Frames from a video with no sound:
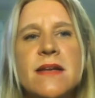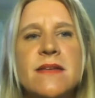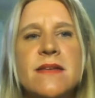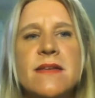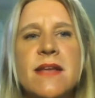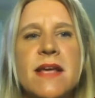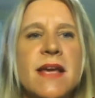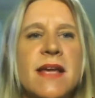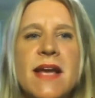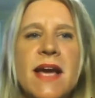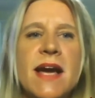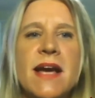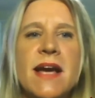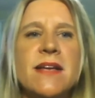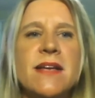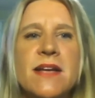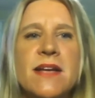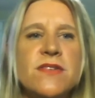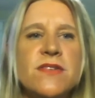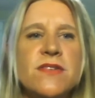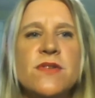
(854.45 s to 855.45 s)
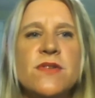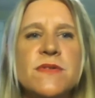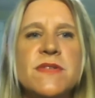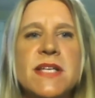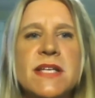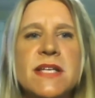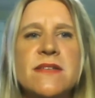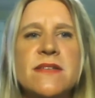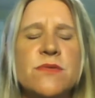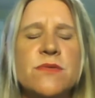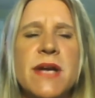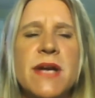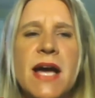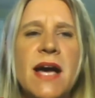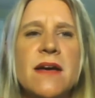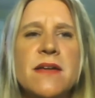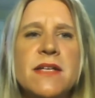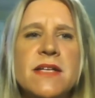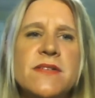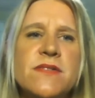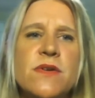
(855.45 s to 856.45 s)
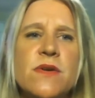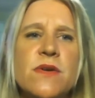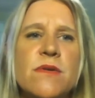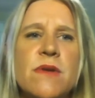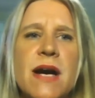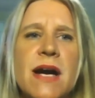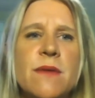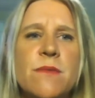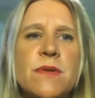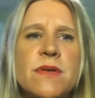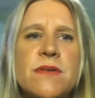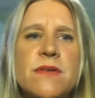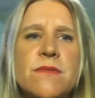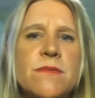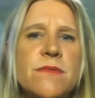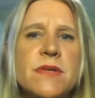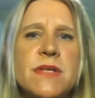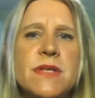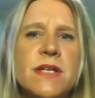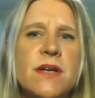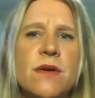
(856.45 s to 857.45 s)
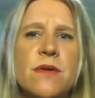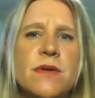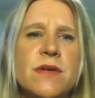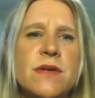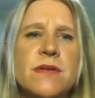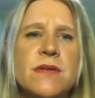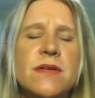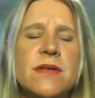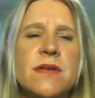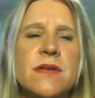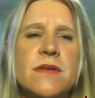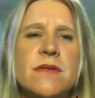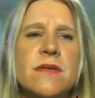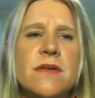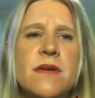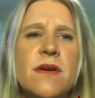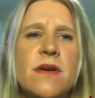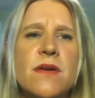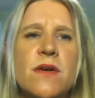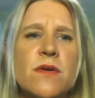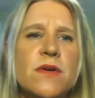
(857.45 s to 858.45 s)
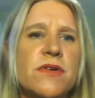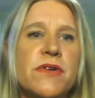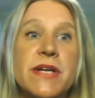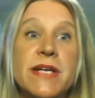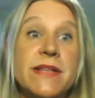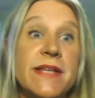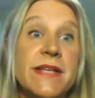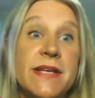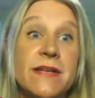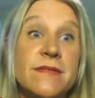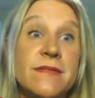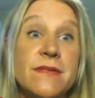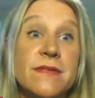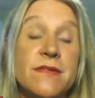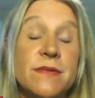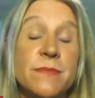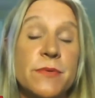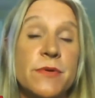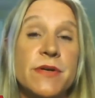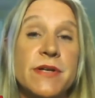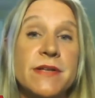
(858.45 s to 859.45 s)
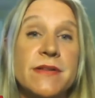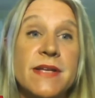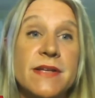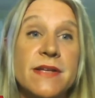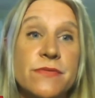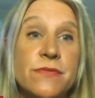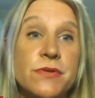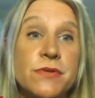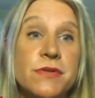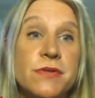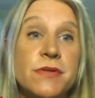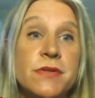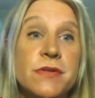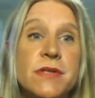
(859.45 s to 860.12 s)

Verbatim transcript: and I, I just don't see it as a reality. So I wouldn't really go to you know go to great lengths to support it. That's for sure.